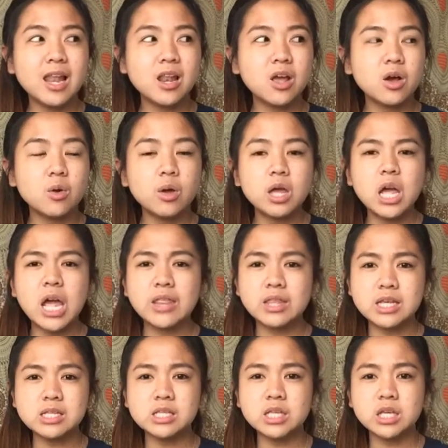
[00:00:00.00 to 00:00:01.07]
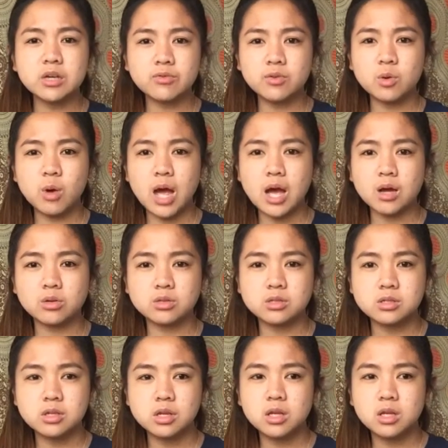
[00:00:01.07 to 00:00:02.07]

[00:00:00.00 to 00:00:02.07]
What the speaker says: hello, and they skiff you out.